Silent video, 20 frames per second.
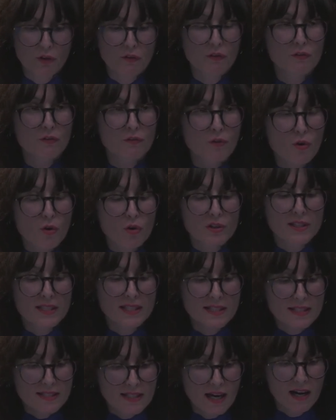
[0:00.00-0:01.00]
of false
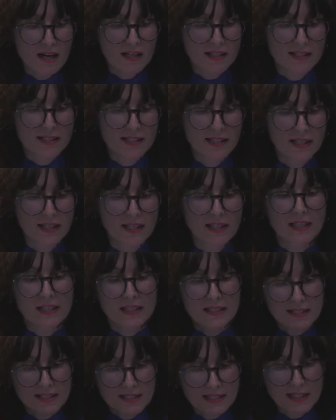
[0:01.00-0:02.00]
starts
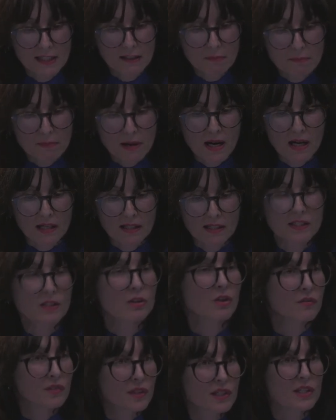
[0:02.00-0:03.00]
is still part
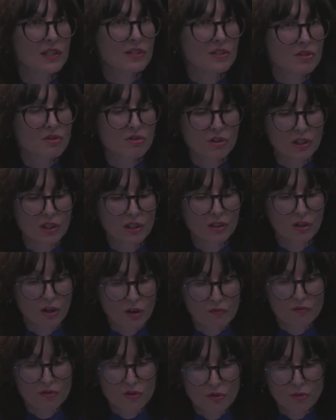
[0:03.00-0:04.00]
of the history
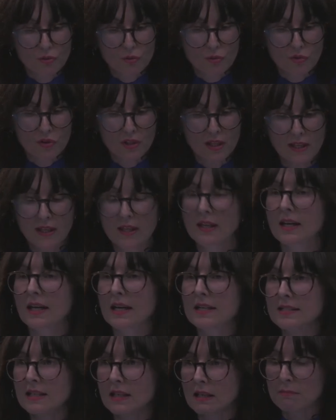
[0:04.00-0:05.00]
of truth
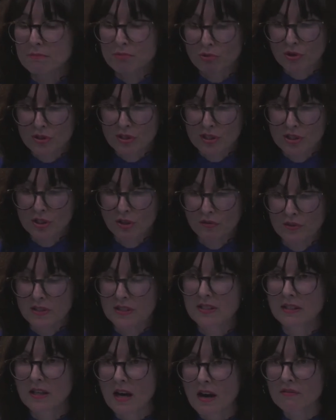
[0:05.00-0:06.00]
as a process of
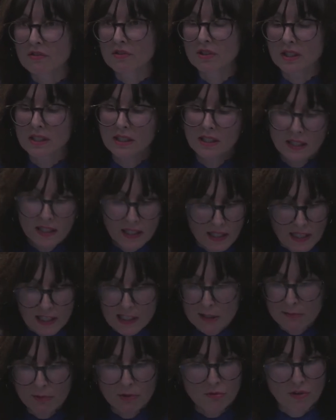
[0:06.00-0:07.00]
discovery,
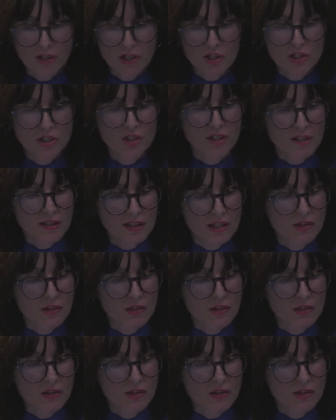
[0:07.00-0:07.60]
exploration, and